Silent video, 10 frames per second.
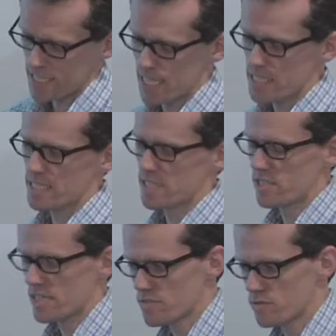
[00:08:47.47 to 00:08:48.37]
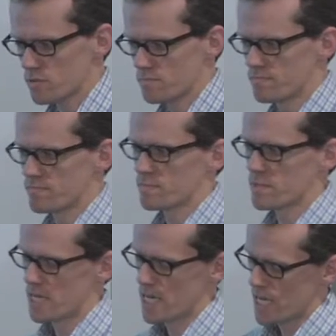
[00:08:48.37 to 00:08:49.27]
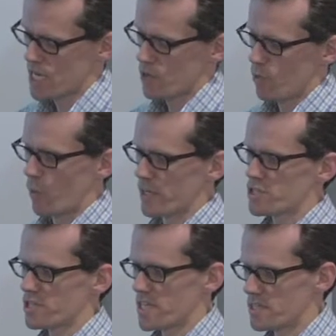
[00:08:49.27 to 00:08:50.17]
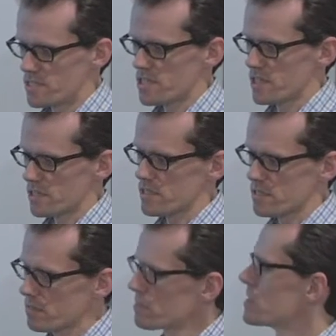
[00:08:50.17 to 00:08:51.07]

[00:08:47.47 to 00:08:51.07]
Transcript: identity transform which inserts